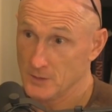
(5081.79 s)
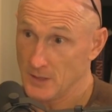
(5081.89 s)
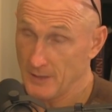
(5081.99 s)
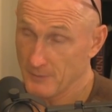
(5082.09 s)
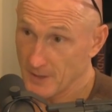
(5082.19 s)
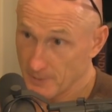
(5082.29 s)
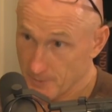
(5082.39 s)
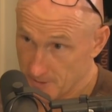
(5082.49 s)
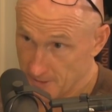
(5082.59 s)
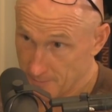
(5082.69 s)
and every
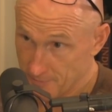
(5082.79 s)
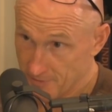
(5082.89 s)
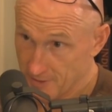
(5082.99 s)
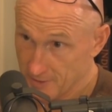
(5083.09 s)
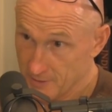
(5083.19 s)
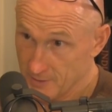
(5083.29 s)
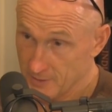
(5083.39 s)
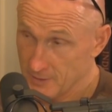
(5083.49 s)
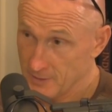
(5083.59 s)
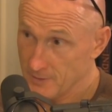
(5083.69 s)
other damn thing.
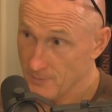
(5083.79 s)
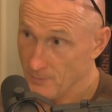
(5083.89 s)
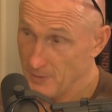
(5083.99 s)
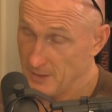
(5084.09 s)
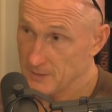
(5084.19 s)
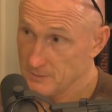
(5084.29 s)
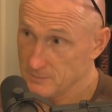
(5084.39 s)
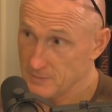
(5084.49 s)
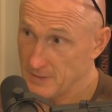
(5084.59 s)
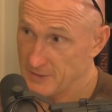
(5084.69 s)
But
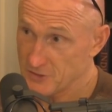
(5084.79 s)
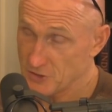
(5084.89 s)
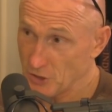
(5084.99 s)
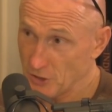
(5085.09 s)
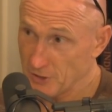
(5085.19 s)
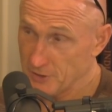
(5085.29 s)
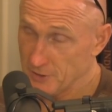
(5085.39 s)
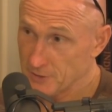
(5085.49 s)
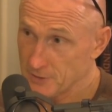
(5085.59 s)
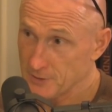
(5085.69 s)
it's good.
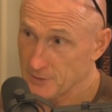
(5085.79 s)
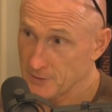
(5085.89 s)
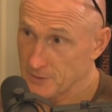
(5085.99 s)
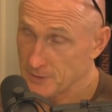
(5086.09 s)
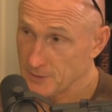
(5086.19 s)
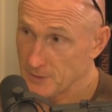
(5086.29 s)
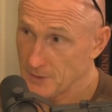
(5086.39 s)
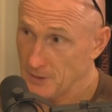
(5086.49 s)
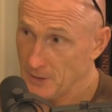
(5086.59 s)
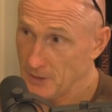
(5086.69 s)

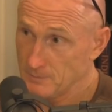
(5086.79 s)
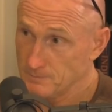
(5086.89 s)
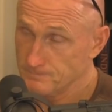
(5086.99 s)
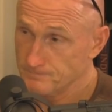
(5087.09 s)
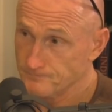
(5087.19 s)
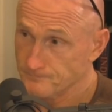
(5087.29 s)
Um,